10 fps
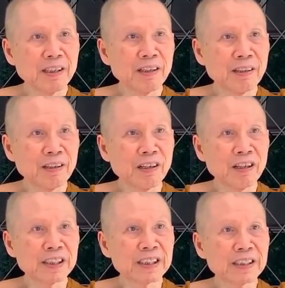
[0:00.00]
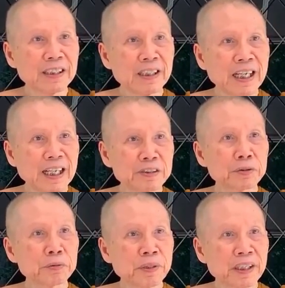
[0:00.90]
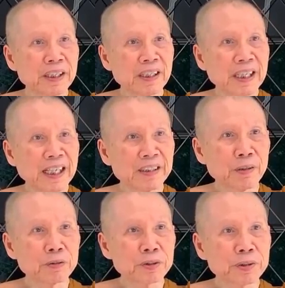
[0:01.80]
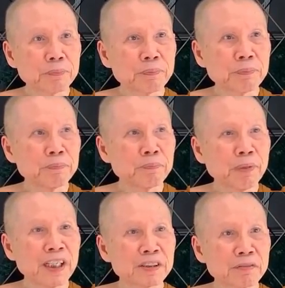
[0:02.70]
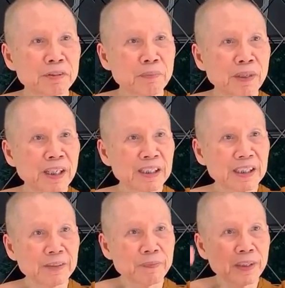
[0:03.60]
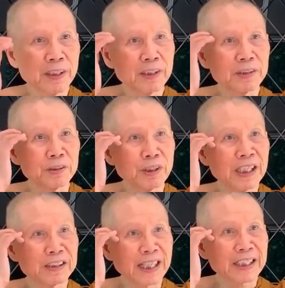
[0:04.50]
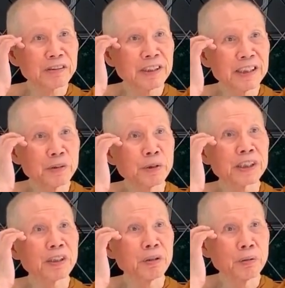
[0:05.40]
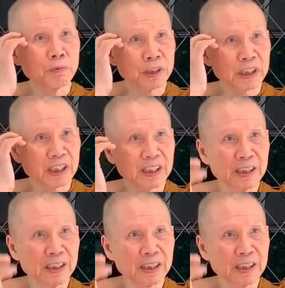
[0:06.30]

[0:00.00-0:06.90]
on asubha, unwholesome parts of the body, you are actually doing the homework.